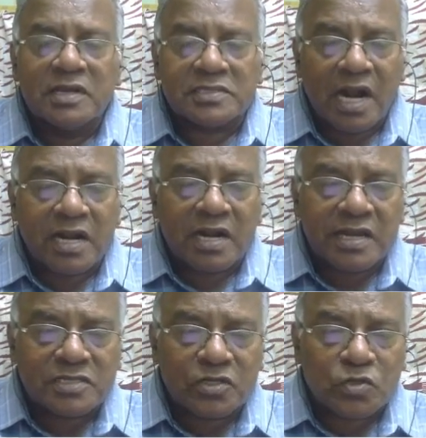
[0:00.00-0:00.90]

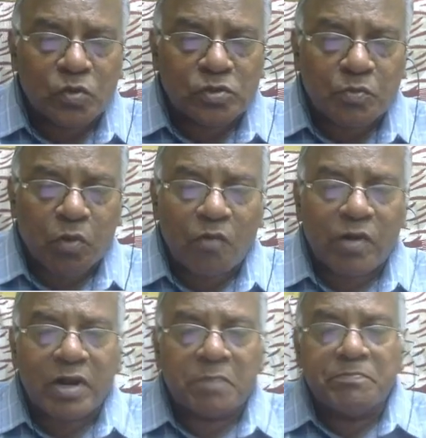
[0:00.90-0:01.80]
Standardized tools
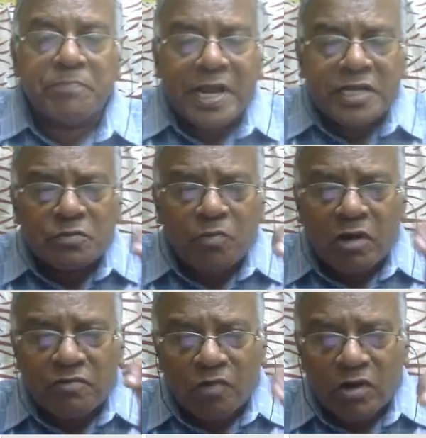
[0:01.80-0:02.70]
provide a
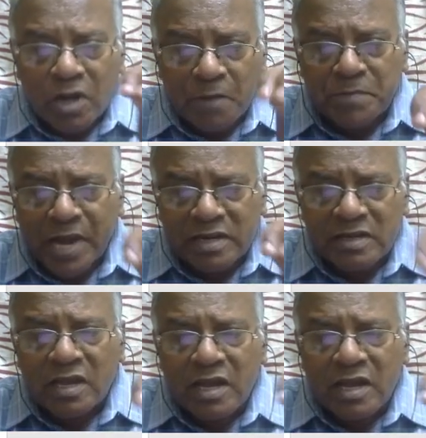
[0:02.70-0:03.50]
benchmark for comparing